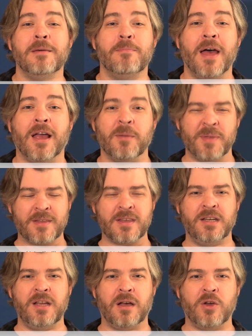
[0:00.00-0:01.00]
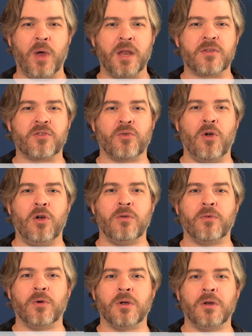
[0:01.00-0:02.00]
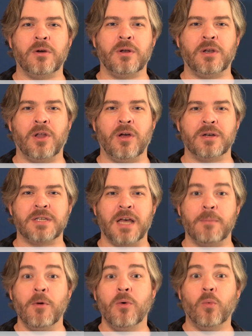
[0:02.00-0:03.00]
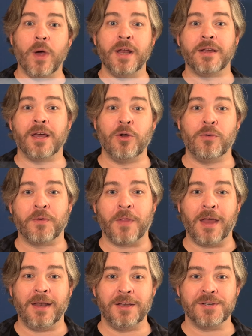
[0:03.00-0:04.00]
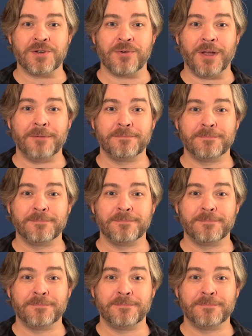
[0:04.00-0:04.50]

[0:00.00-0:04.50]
him back up the Sanyaku and strong for a good long time. Way to get over that injury.